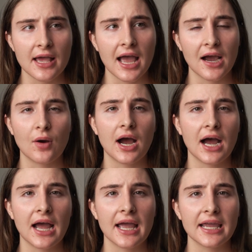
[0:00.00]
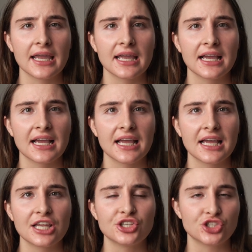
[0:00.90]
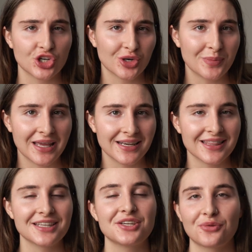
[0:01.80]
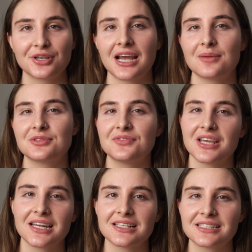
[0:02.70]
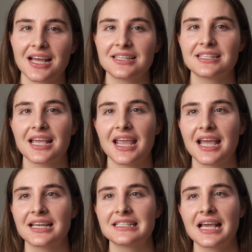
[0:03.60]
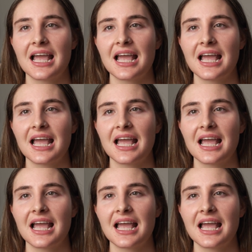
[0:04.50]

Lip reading: how I determine the different types of data sets and